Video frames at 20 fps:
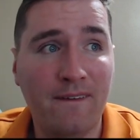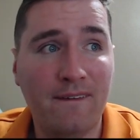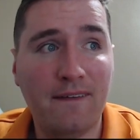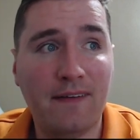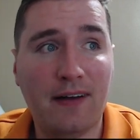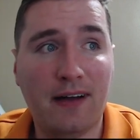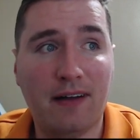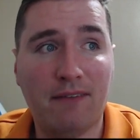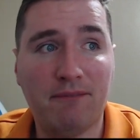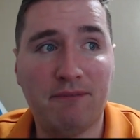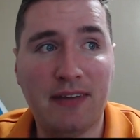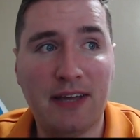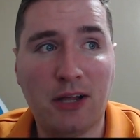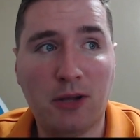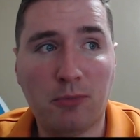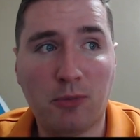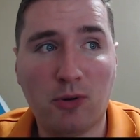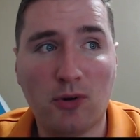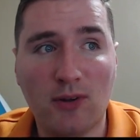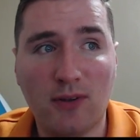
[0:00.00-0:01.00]

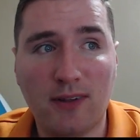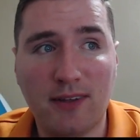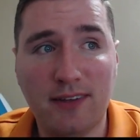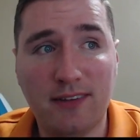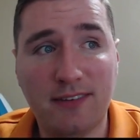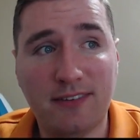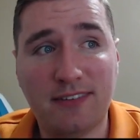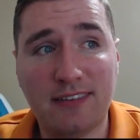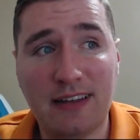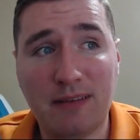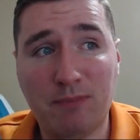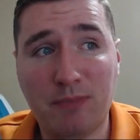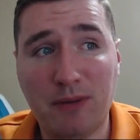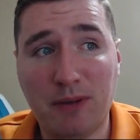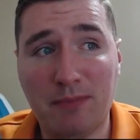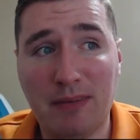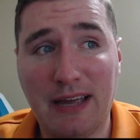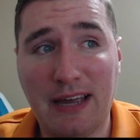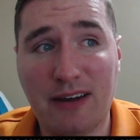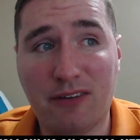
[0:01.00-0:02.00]
Almirola is
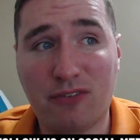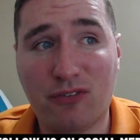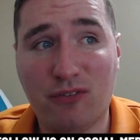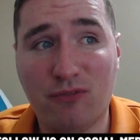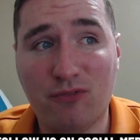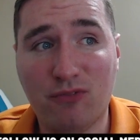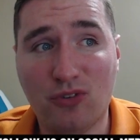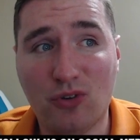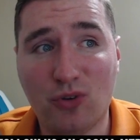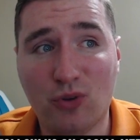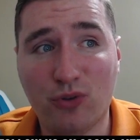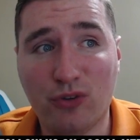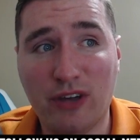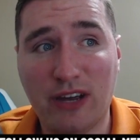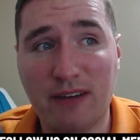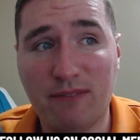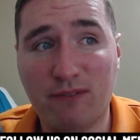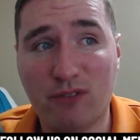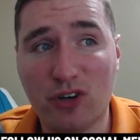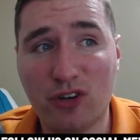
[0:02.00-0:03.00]
stepping back from
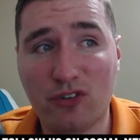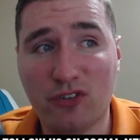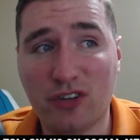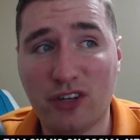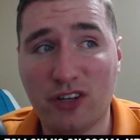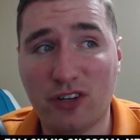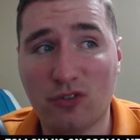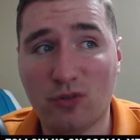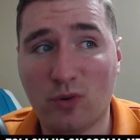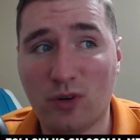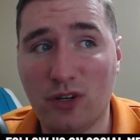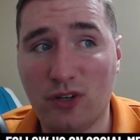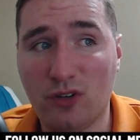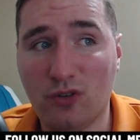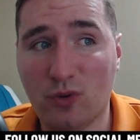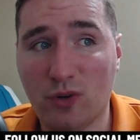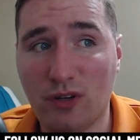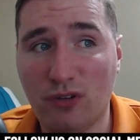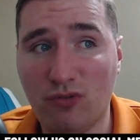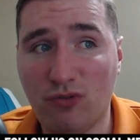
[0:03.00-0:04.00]
full-time racing in
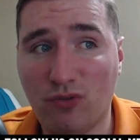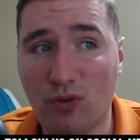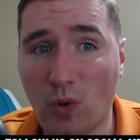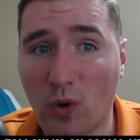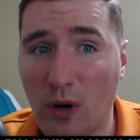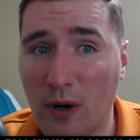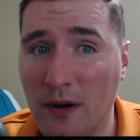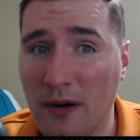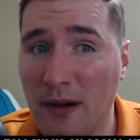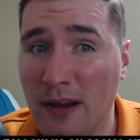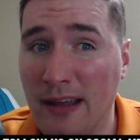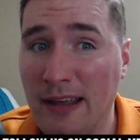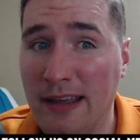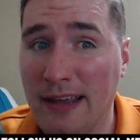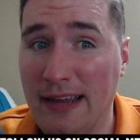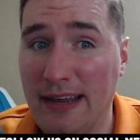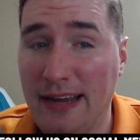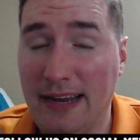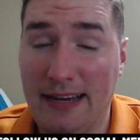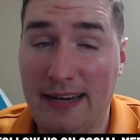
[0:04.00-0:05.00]
2024,
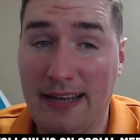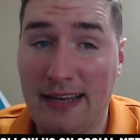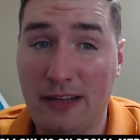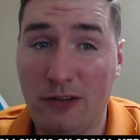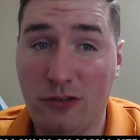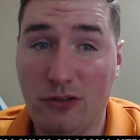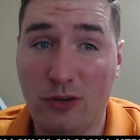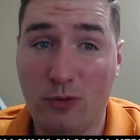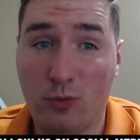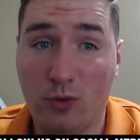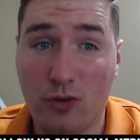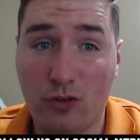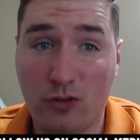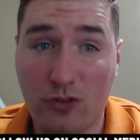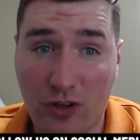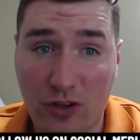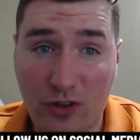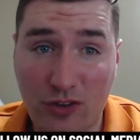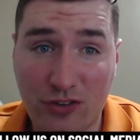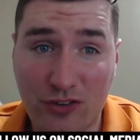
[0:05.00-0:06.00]
and as a
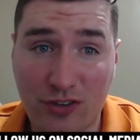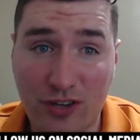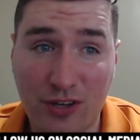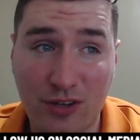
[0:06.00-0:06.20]
result,